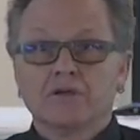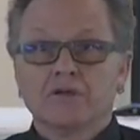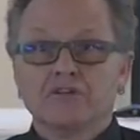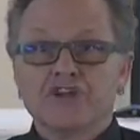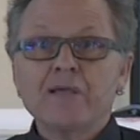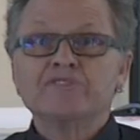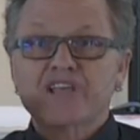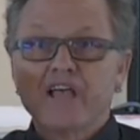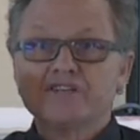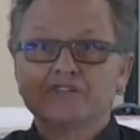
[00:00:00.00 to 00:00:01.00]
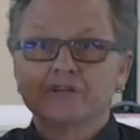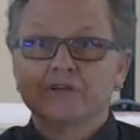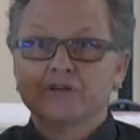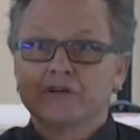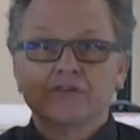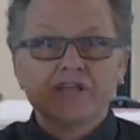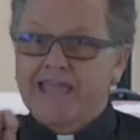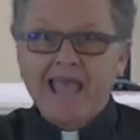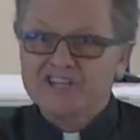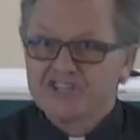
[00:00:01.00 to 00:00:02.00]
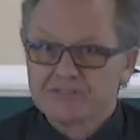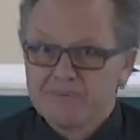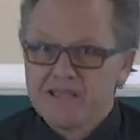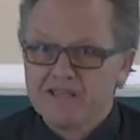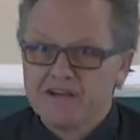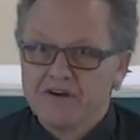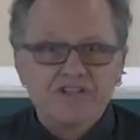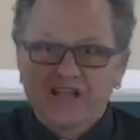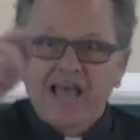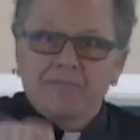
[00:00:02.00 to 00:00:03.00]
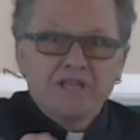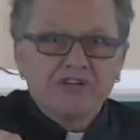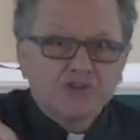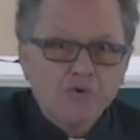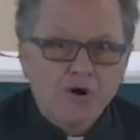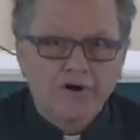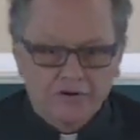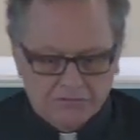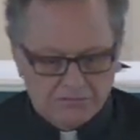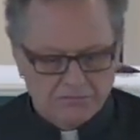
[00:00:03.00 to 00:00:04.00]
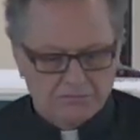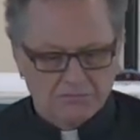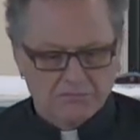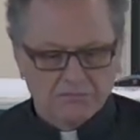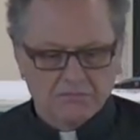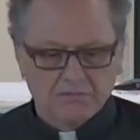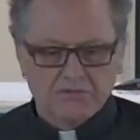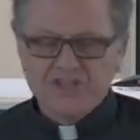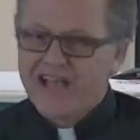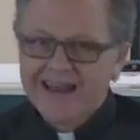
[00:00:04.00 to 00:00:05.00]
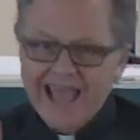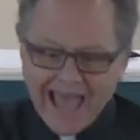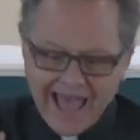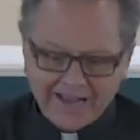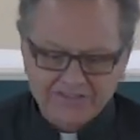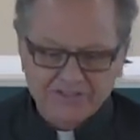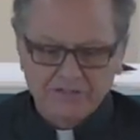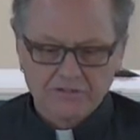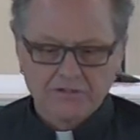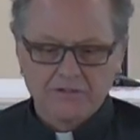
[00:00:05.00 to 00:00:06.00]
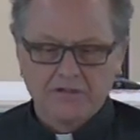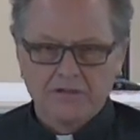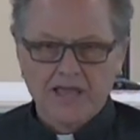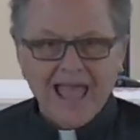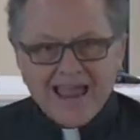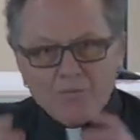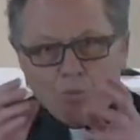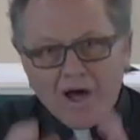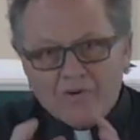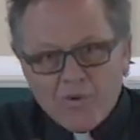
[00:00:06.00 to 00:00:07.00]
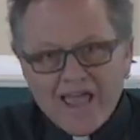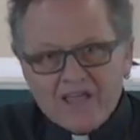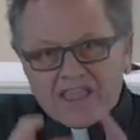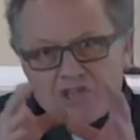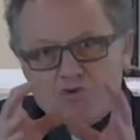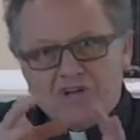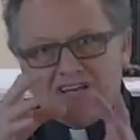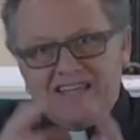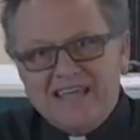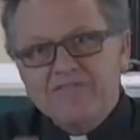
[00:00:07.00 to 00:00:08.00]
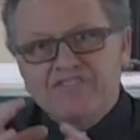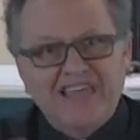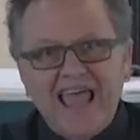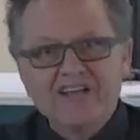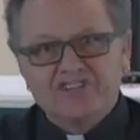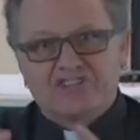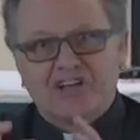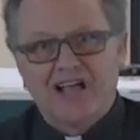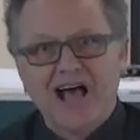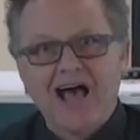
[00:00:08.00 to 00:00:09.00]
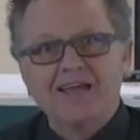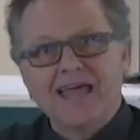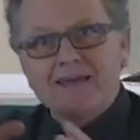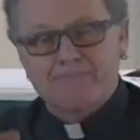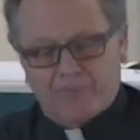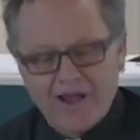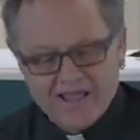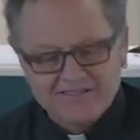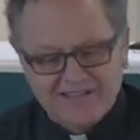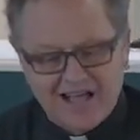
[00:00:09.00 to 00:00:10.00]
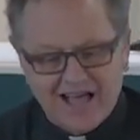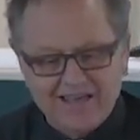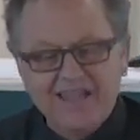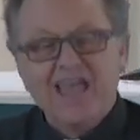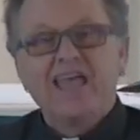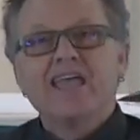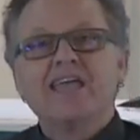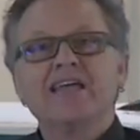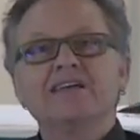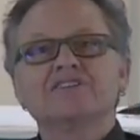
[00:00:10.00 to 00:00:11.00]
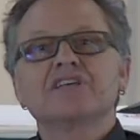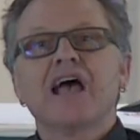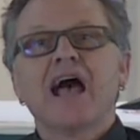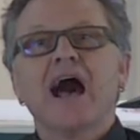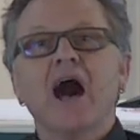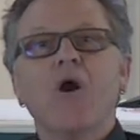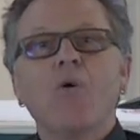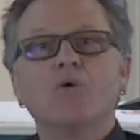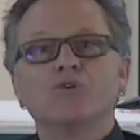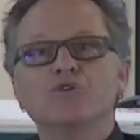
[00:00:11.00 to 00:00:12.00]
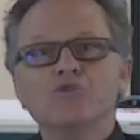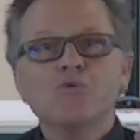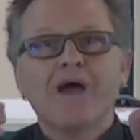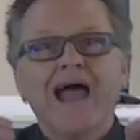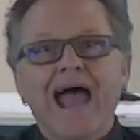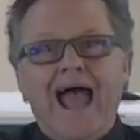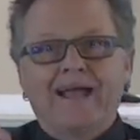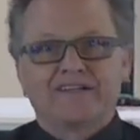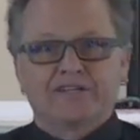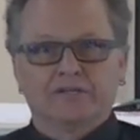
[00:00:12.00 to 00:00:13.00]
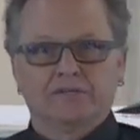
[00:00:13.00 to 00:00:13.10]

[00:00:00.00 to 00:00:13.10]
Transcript: James says, you can't just be a hearer, you got to be a doer. You got to act. And one way that you can give thanks to God and praise God is how you act.